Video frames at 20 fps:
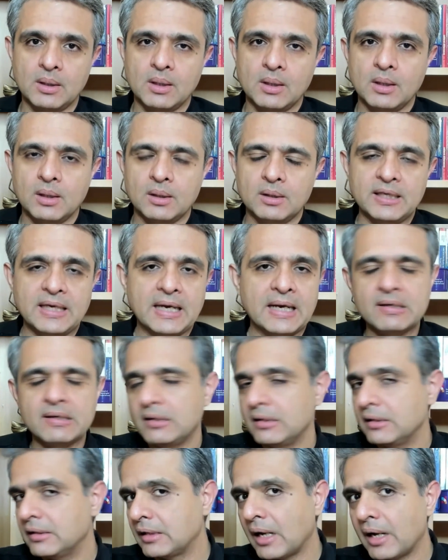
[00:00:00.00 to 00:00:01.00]
The
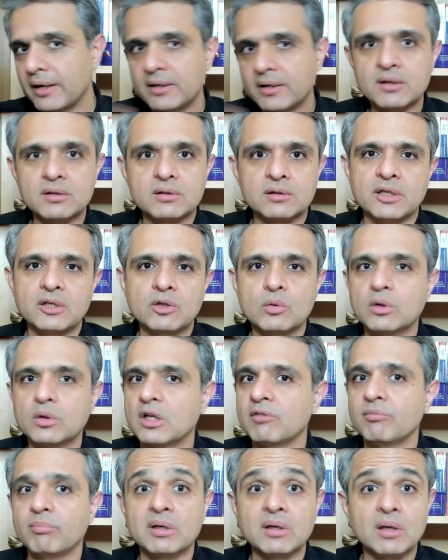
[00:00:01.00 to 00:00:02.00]
entire thing could
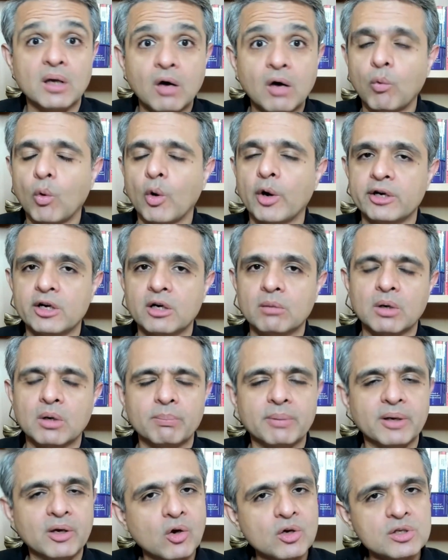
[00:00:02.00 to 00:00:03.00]
have been avoided, but
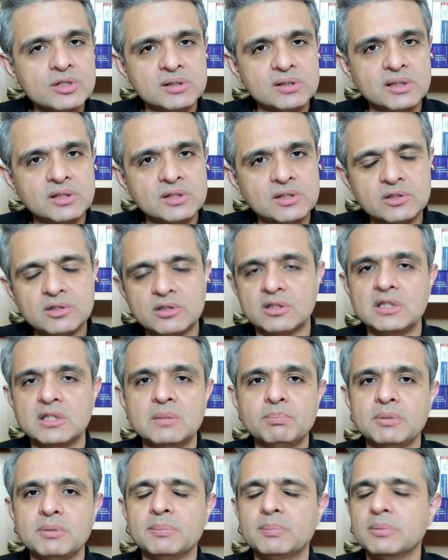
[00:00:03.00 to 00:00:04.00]
because these three
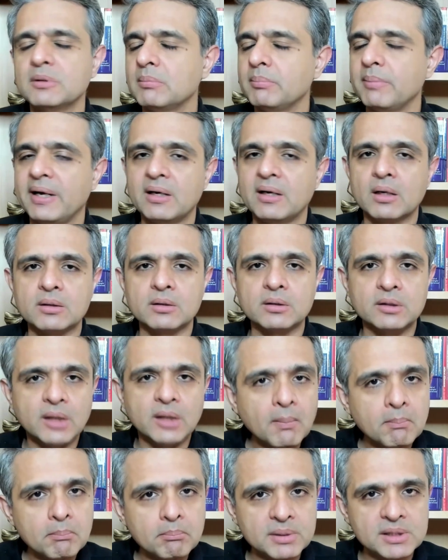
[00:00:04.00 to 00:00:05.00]
people made a
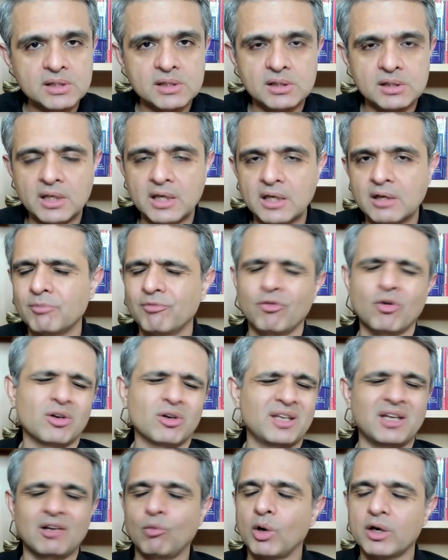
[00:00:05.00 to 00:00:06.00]
dumb mistake for
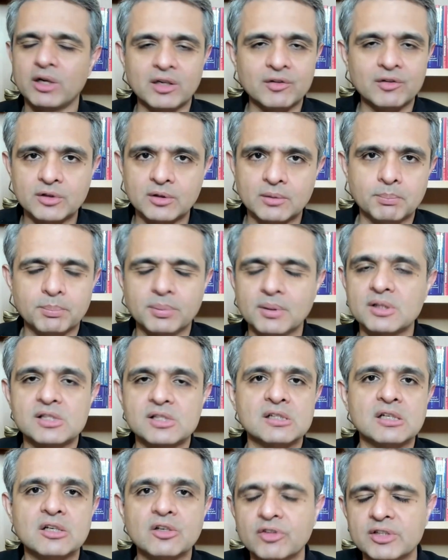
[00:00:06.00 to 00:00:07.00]
their whatever
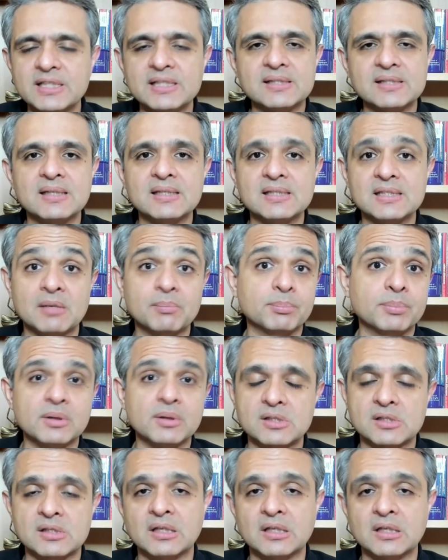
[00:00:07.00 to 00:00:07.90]
personal reasons and personal